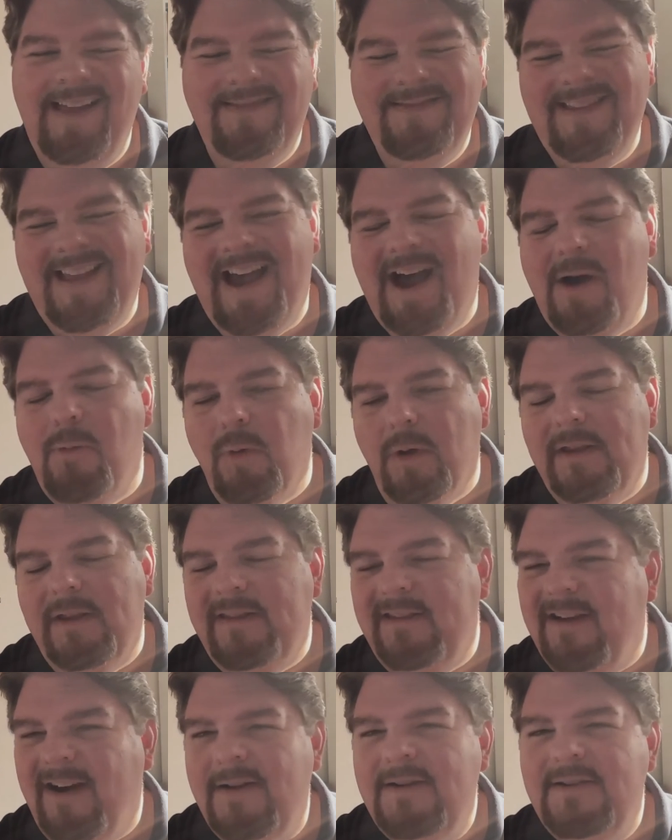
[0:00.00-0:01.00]
I
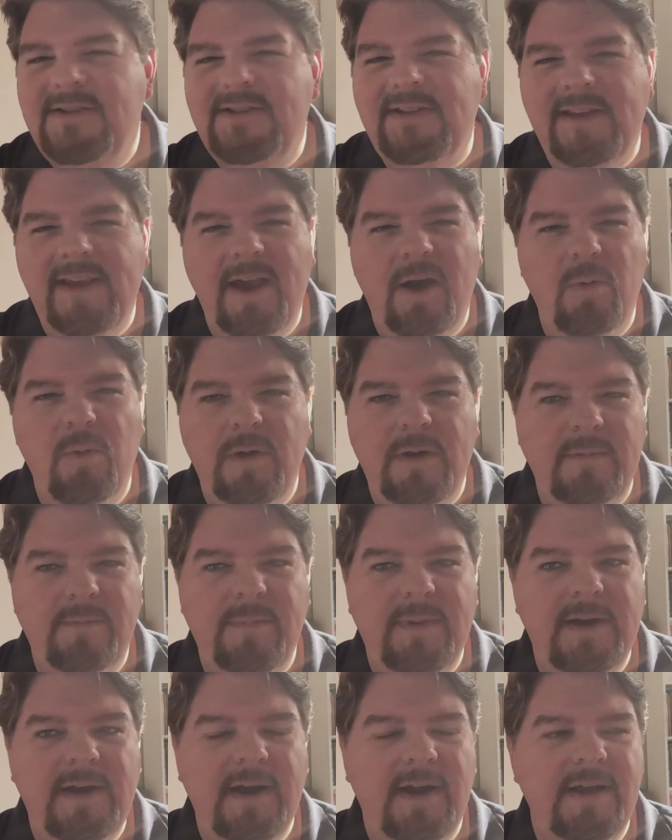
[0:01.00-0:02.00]
wouldn't. Honestly, I wouldn't,
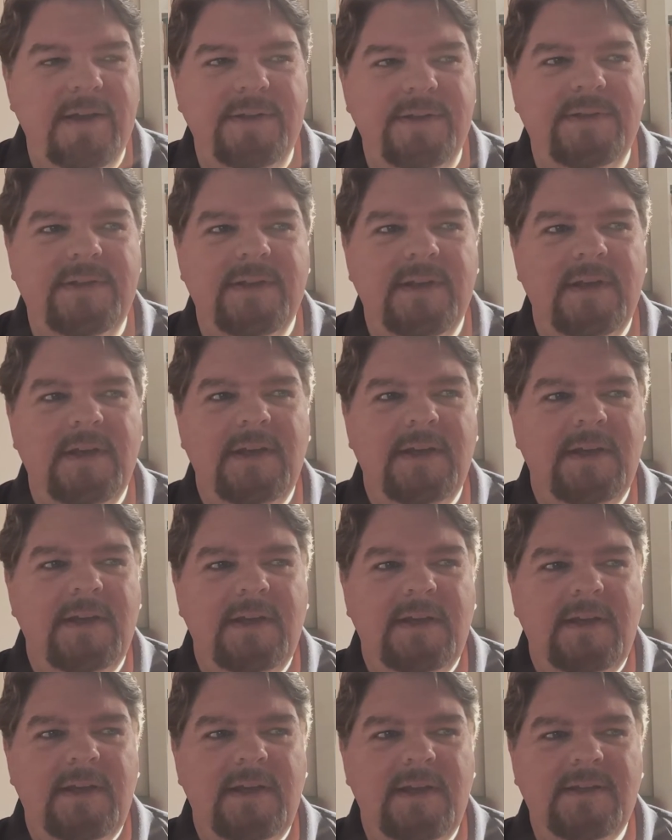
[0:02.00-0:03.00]
because
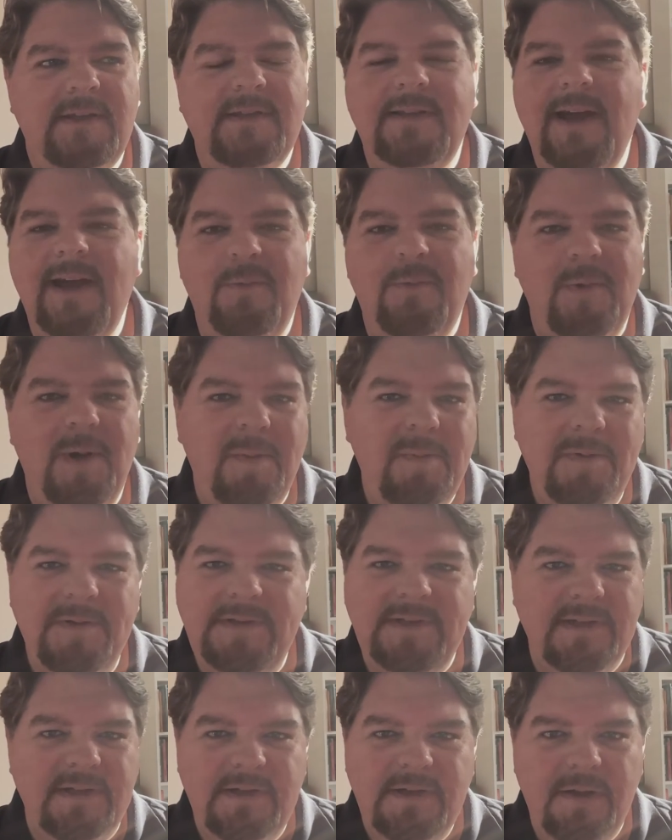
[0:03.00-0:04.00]
it's not
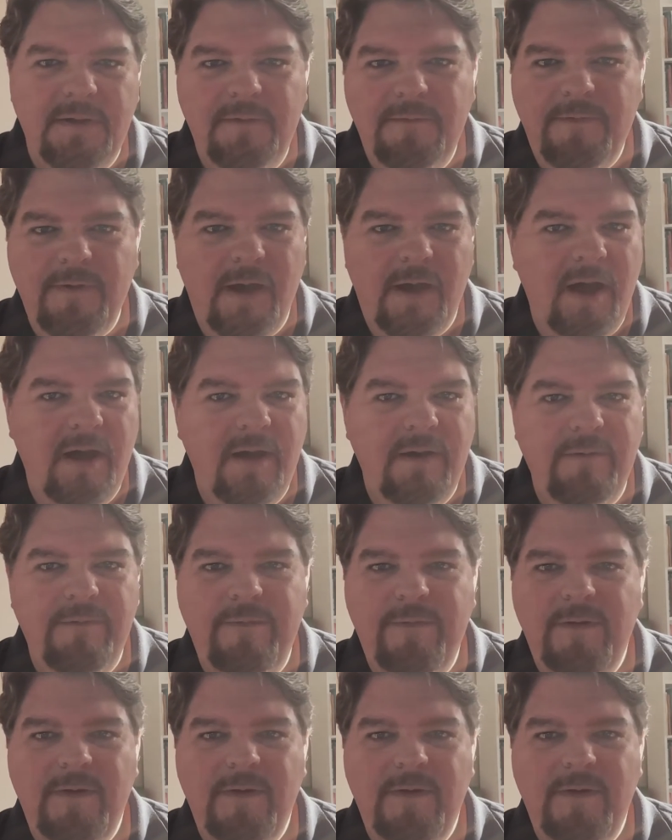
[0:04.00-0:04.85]
representative of